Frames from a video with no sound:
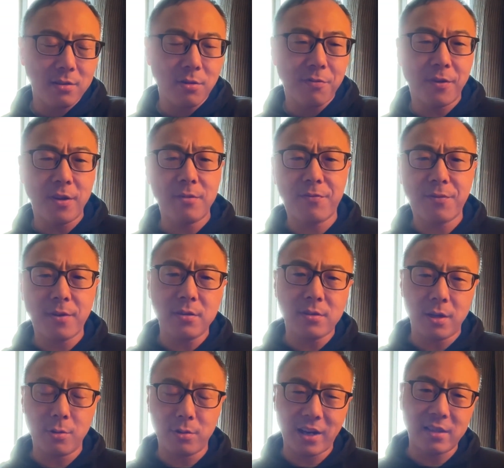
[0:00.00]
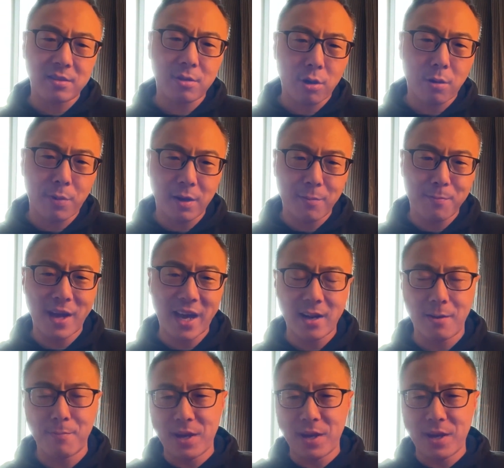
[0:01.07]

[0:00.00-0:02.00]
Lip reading: So firstly, let's talk about a beta.